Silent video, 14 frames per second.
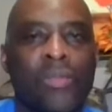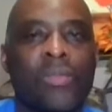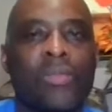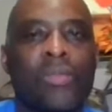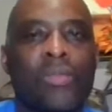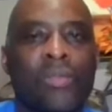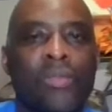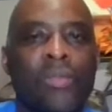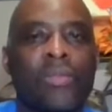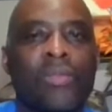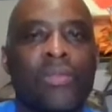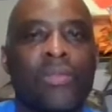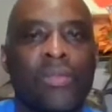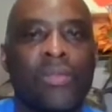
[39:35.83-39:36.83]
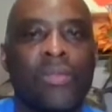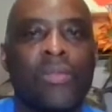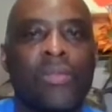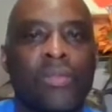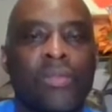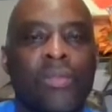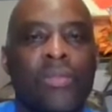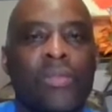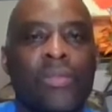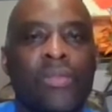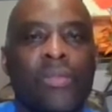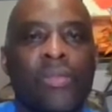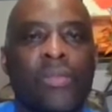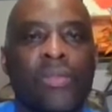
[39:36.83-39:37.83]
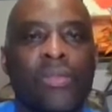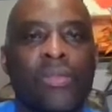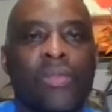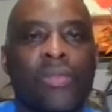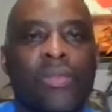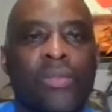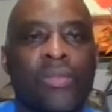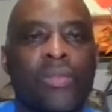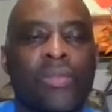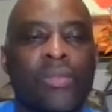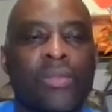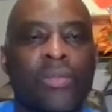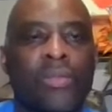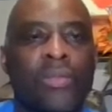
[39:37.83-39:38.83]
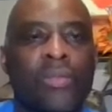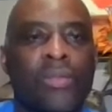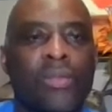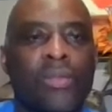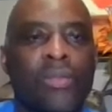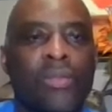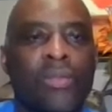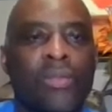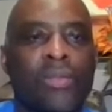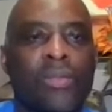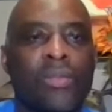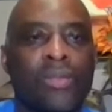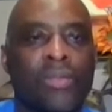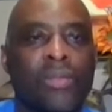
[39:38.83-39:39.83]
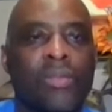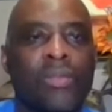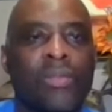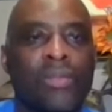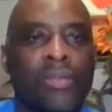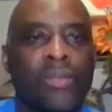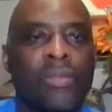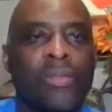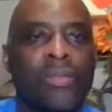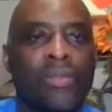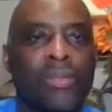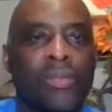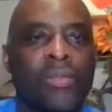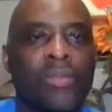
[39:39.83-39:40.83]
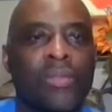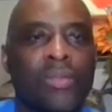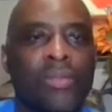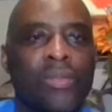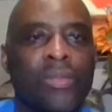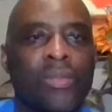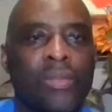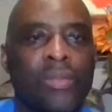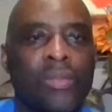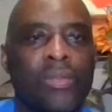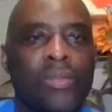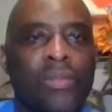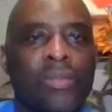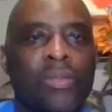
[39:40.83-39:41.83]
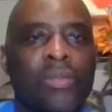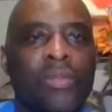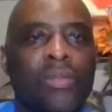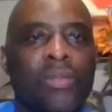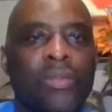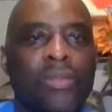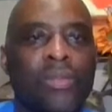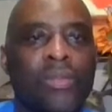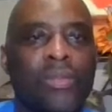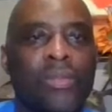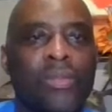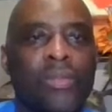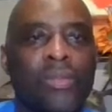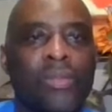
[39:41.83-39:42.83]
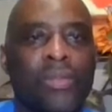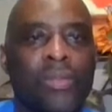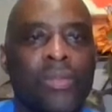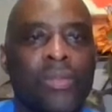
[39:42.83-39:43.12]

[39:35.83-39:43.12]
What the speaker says: No words are spoken by the person on screen.